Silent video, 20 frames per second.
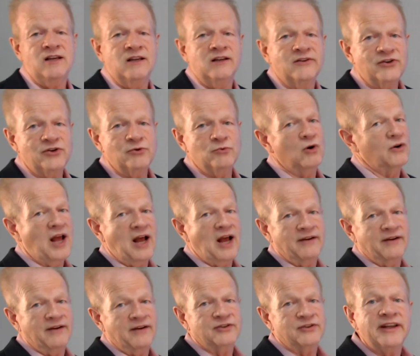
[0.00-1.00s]
you won't
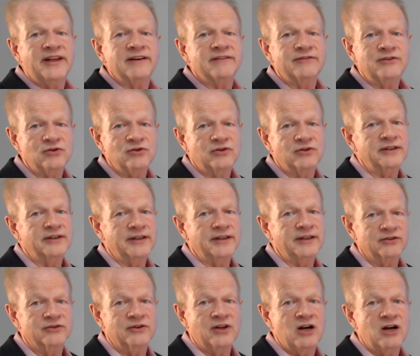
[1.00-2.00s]
have to leave. You can
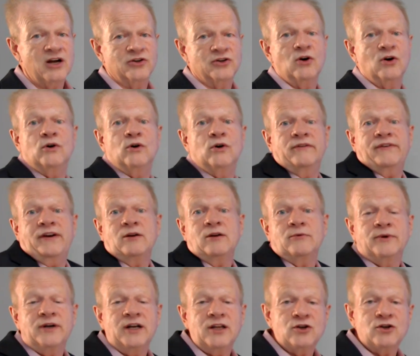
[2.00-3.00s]
linger longer. Or if
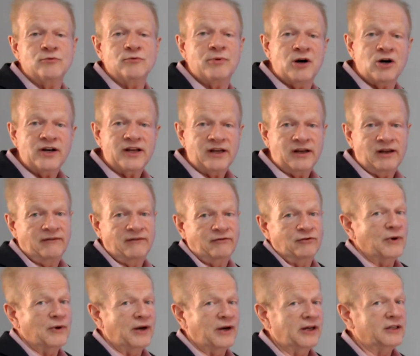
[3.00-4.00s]
anyone in your party, if you're
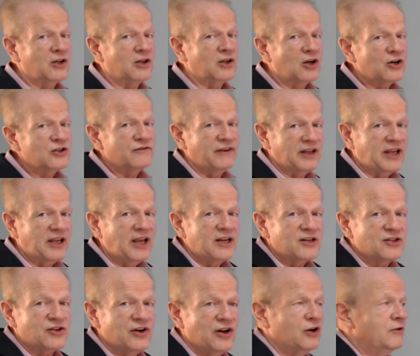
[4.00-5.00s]
renting a large
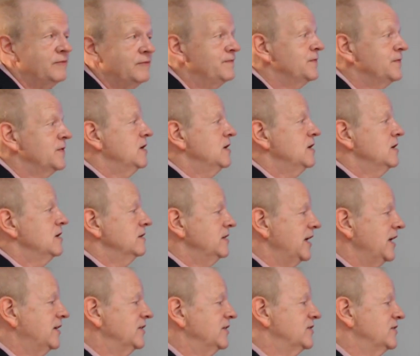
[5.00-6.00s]
vacation home, they
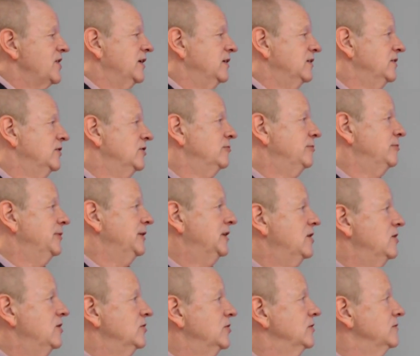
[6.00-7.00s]
could stay a little bit longer,